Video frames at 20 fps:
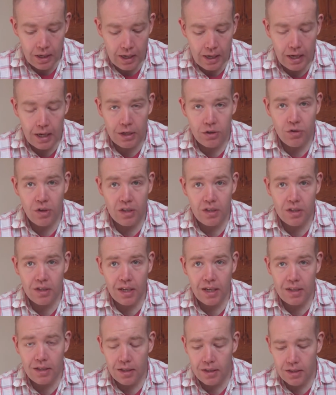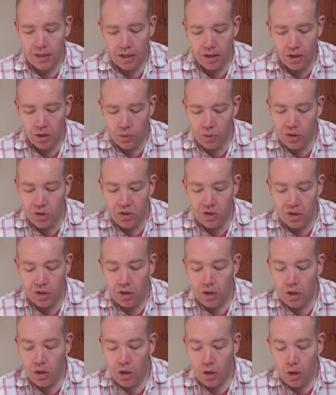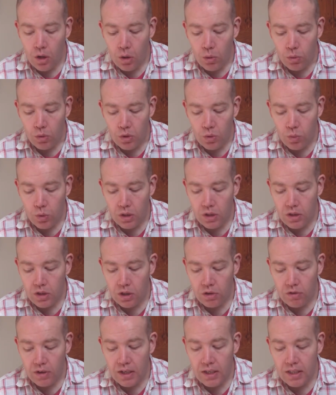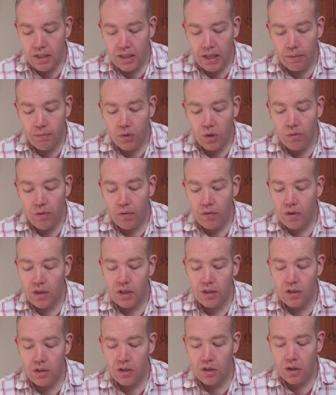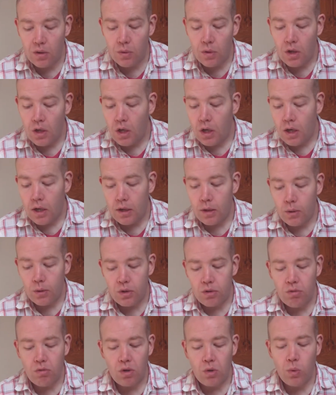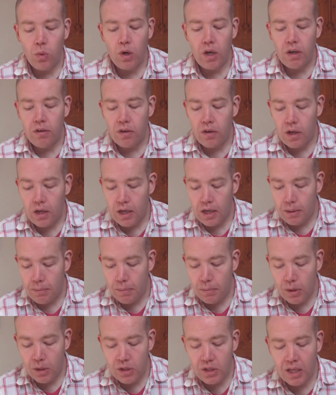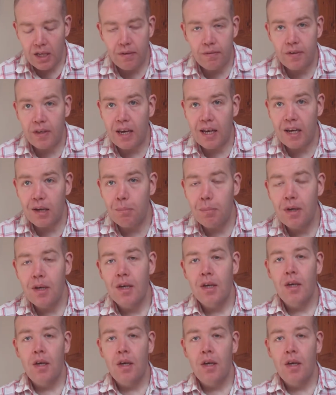Drexus80's second question was, what's the greatest lengths you've ever gone to in order to acquire a must-have game?